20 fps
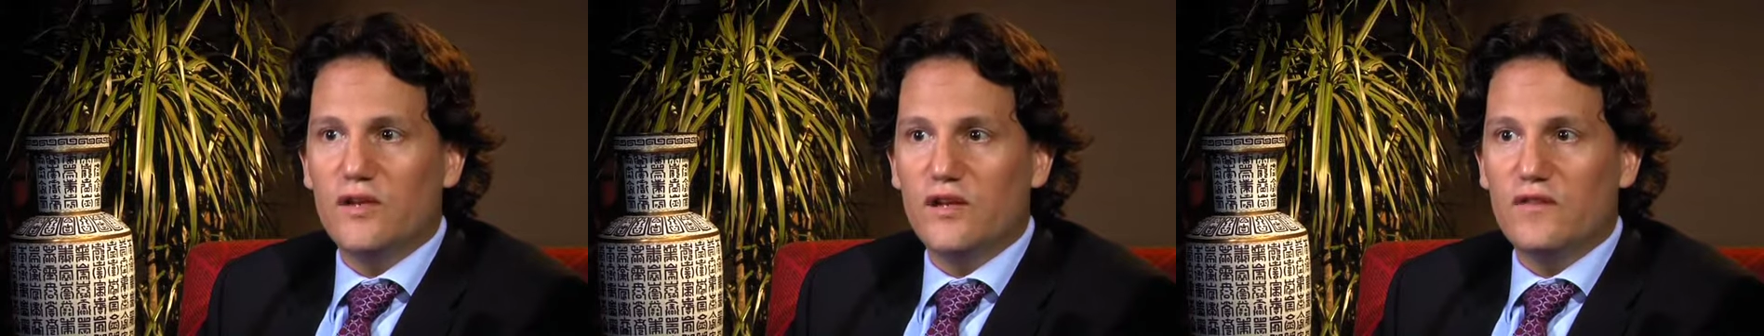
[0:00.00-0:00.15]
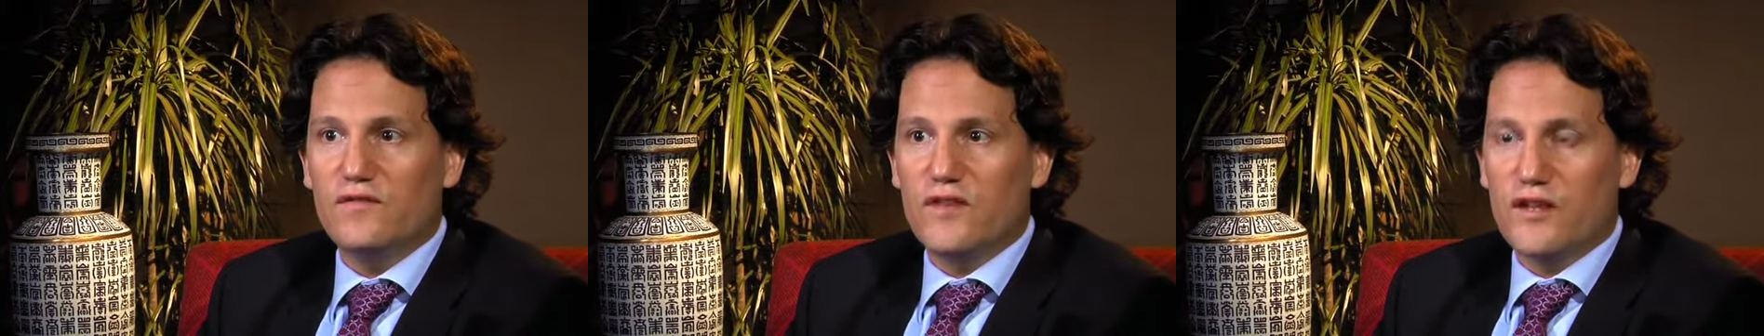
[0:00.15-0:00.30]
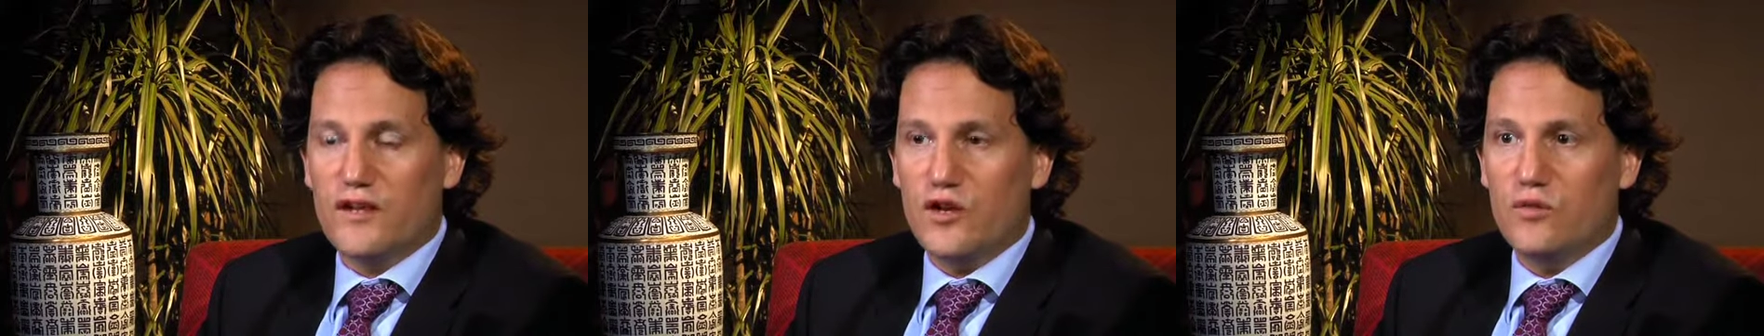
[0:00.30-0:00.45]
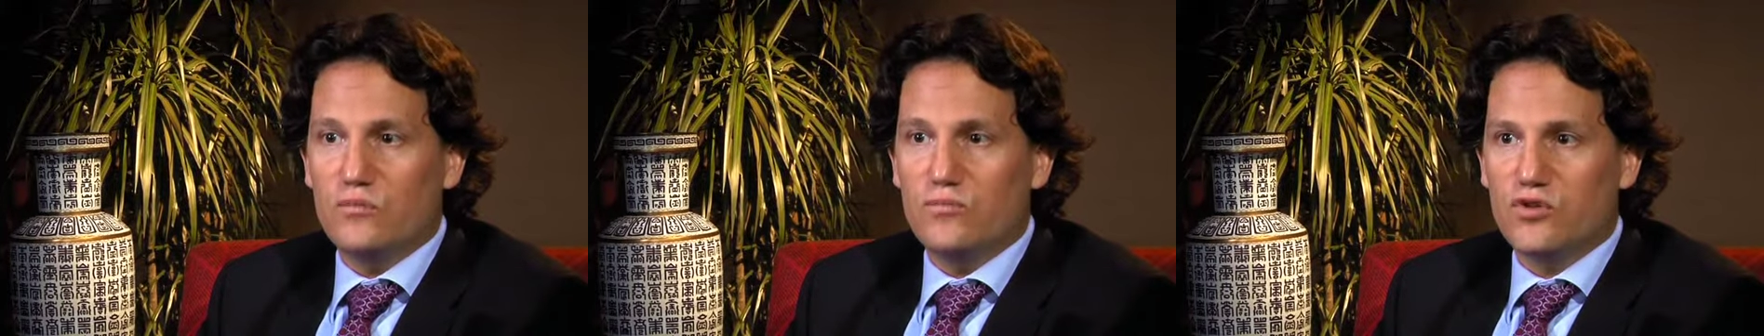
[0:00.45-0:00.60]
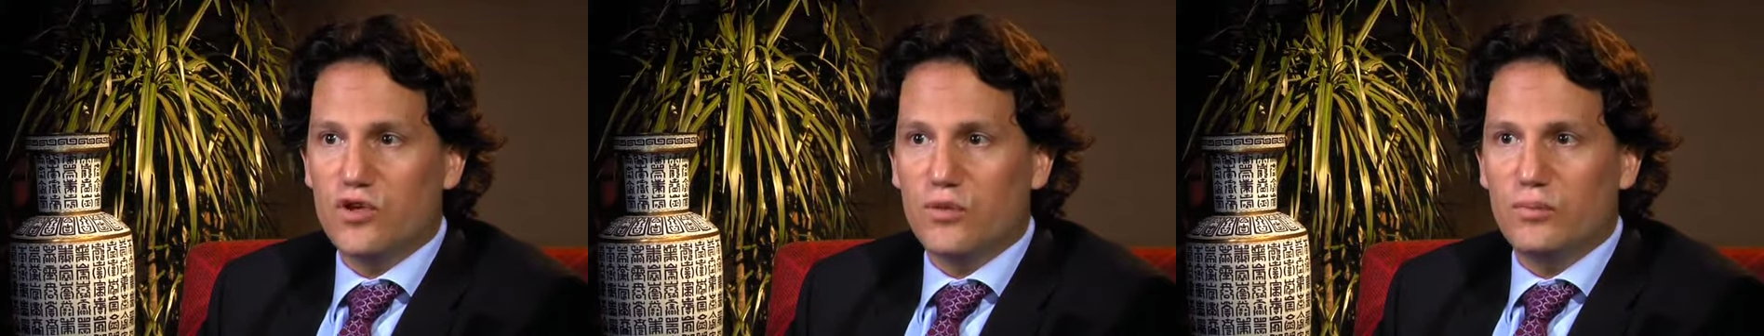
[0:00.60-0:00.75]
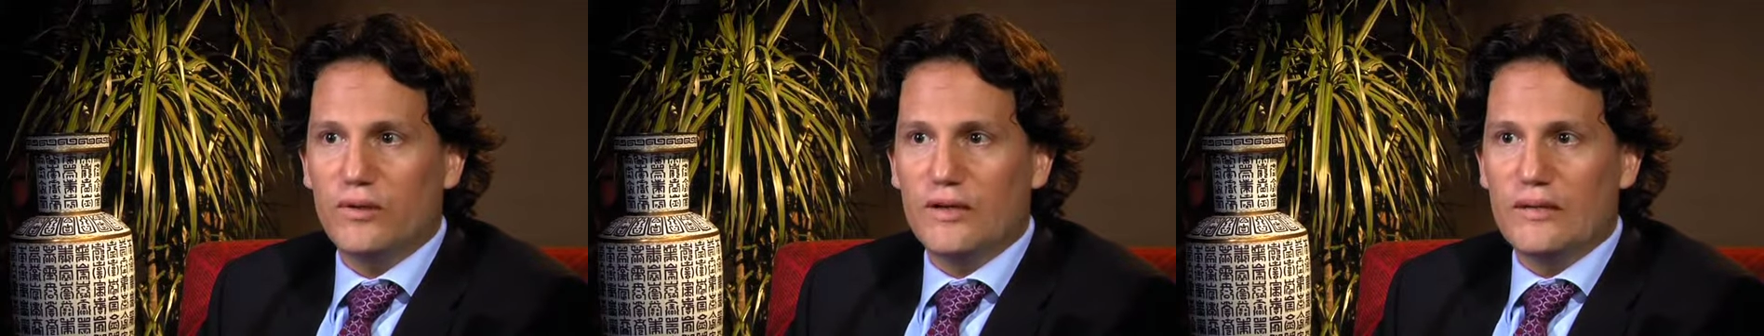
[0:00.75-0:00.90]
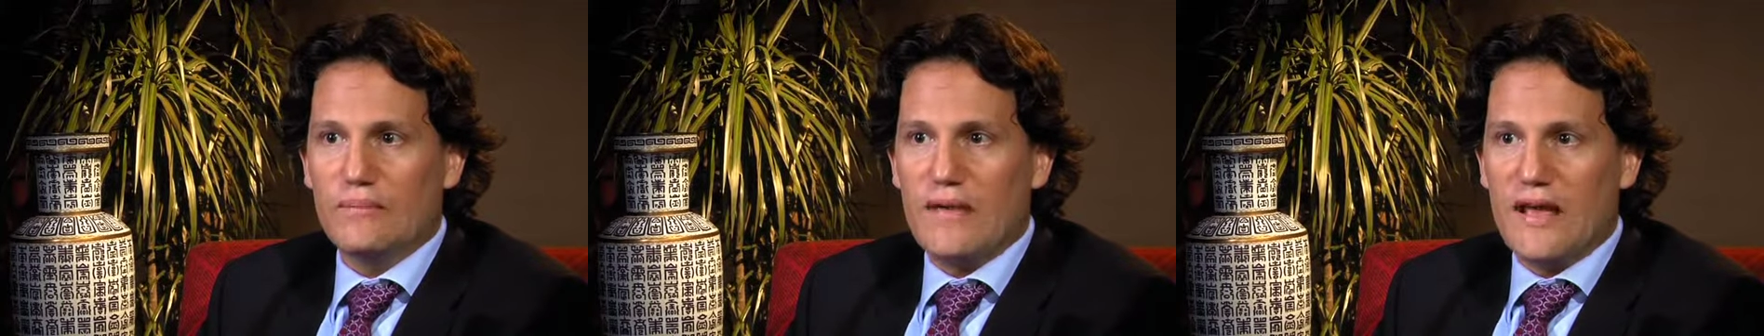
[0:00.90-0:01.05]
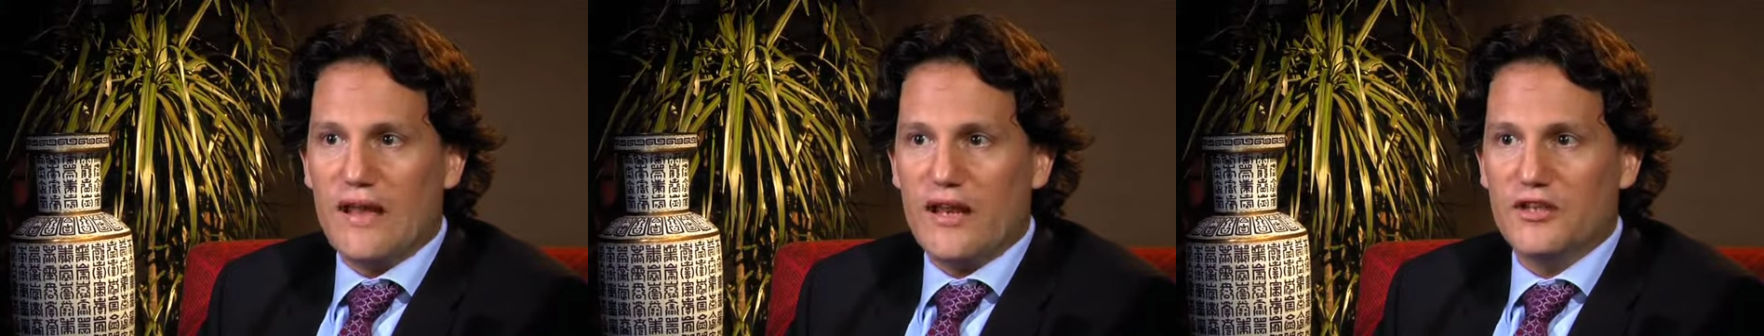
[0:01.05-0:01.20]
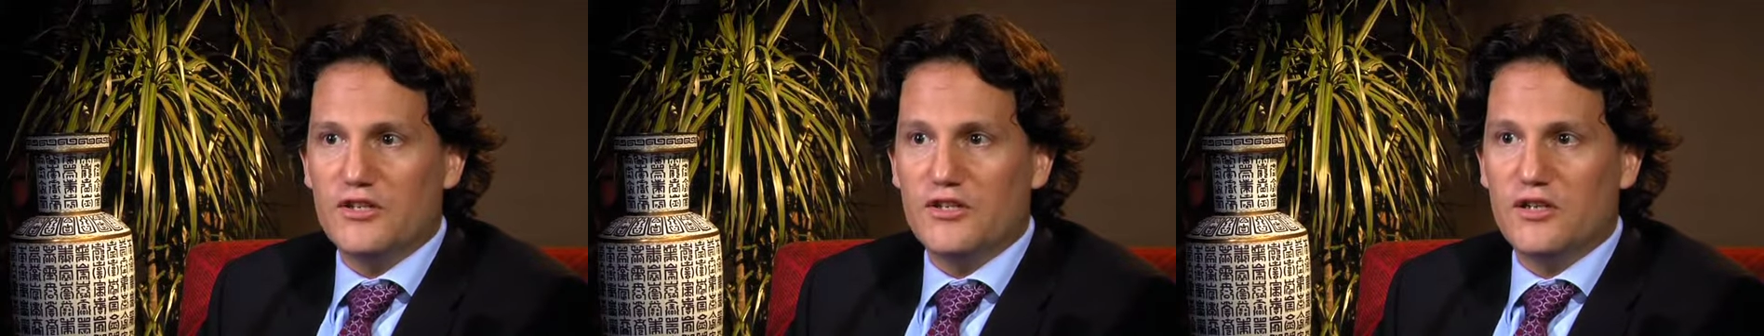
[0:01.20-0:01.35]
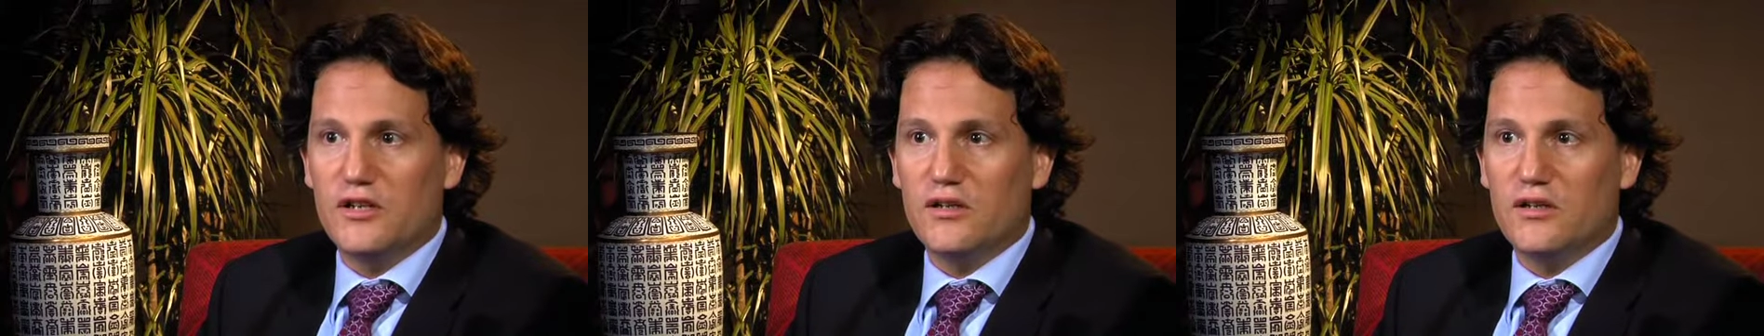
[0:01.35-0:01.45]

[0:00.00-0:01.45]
if they don't properly manage